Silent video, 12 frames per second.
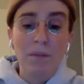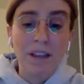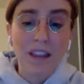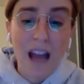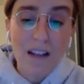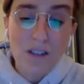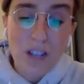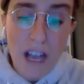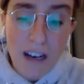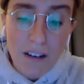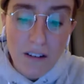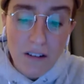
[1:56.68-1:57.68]
But that's
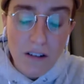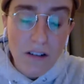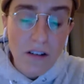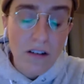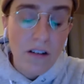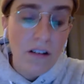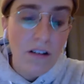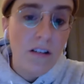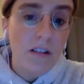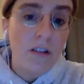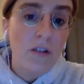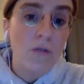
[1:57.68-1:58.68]
it.
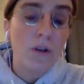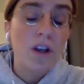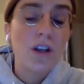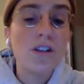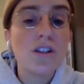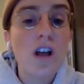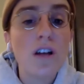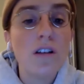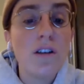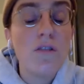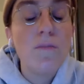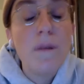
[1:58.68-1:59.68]
We're the
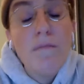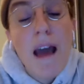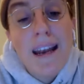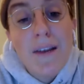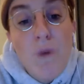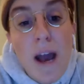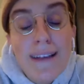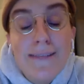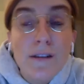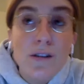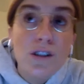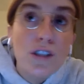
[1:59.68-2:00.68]
consulting group. In many
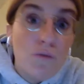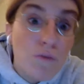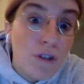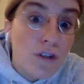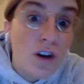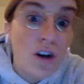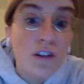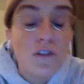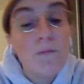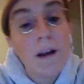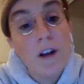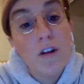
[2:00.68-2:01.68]
ways, this is a return
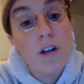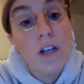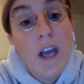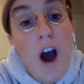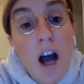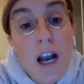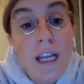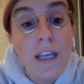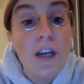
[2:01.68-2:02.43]
to my early audit